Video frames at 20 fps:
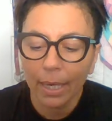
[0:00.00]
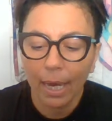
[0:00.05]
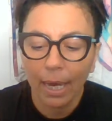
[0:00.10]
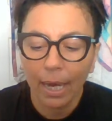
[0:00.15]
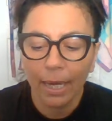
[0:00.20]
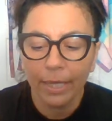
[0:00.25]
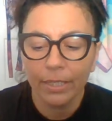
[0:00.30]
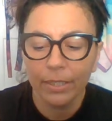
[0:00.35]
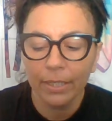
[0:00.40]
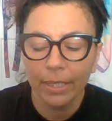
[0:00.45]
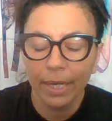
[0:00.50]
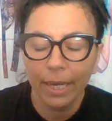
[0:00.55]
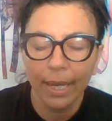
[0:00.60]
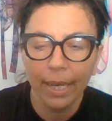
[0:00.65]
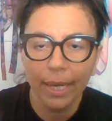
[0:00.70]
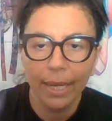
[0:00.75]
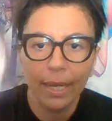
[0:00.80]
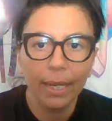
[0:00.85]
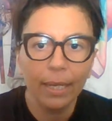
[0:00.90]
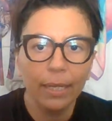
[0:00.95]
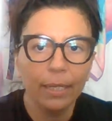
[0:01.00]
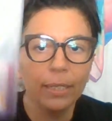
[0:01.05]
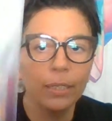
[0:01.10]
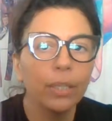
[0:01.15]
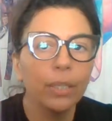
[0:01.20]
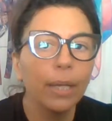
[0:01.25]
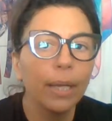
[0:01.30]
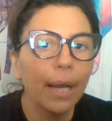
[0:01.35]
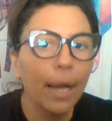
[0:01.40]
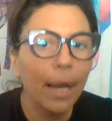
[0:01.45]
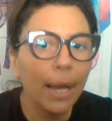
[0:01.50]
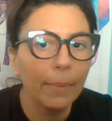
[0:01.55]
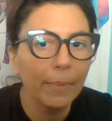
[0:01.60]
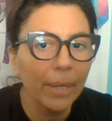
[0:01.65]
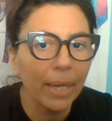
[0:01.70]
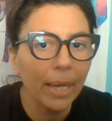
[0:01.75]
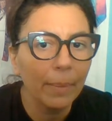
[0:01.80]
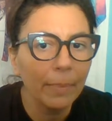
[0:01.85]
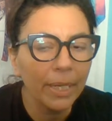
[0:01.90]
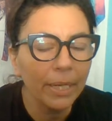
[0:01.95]
I'm
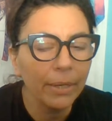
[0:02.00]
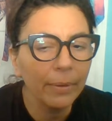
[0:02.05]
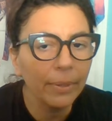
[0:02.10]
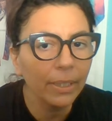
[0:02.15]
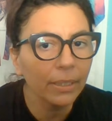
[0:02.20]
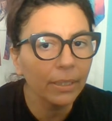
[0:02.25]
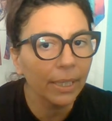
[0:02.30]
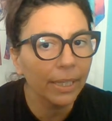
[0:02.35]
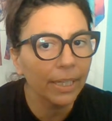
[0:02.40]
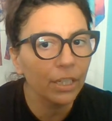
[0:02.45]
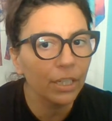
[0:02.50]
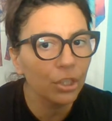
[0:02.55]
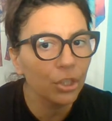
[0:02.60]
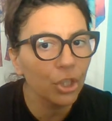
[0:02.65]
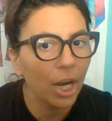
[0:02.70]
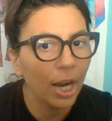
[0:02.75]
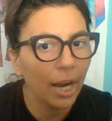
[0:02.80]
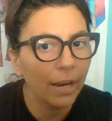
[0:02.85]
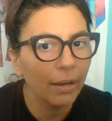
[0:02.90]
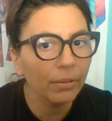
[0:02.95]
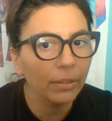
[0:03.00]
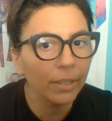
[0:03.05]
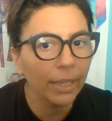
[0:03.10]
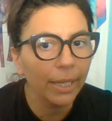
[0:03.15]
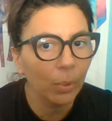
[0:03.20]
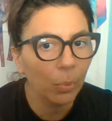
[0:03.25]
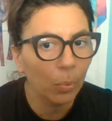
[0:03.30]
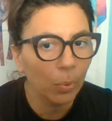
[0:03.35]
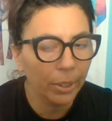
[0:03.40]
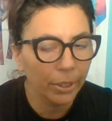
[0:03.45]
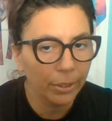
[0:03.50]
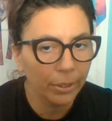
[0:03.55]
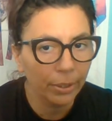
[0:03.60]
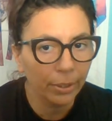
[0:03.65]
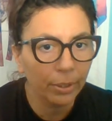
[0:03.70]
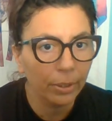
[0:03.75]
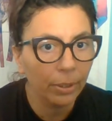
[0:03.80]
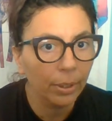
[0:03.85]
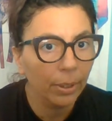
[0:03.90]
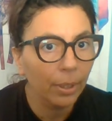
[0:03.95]
hearing like childlike
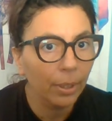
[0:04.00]
wonder.